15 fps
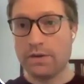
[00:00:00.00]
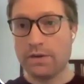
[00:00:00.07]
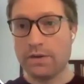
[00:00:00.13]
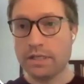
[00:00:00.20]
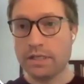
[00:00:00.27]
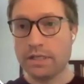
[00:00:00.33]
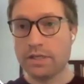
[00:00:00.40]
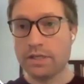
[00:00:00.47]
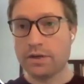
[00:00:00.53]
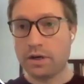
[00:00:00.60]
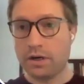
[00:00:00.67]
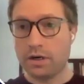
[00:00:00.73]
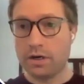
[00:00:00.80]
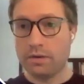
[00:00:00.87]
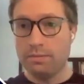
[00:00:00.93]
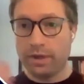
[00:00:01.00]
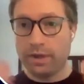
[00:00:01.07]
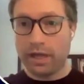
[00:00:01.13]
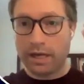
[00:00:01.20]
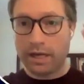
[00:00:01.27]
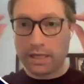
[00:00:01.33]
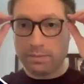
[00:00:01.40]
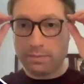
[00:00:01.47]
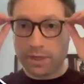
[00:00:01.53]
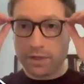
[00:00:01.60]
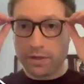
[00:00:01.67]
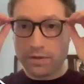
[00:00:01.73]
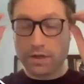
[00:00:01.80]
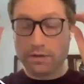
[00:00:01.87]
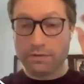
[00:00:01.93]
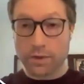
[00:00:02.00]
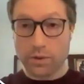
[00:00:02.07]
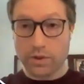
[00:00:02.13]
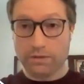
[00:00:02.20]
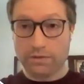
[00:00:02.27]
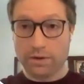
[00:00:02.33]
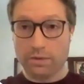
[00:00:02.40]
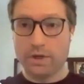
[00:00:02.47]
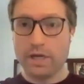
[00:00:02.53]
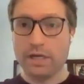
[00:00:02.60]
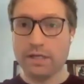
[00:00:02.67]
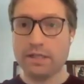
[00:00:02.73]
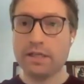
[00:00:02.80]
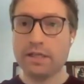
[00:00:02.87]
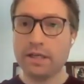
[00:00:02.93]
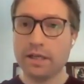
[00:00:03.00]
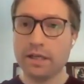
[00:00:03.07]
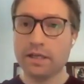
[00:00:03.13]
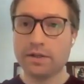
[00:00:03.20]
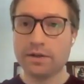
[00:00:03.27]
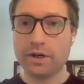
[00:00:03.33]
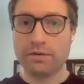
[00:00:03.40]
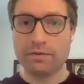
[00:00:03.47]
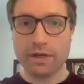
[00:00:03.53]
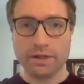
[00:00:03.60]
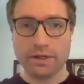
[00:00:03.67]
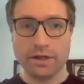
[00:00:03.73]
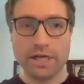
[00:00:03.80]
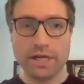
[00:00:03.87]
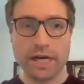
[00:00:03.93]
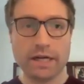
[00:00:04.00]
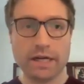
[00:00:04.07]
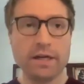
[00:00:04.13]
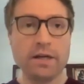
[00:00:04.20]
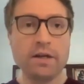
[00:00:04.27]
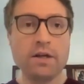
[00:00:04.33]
Now, this is a term that has been used a few different ways in the history of research tech.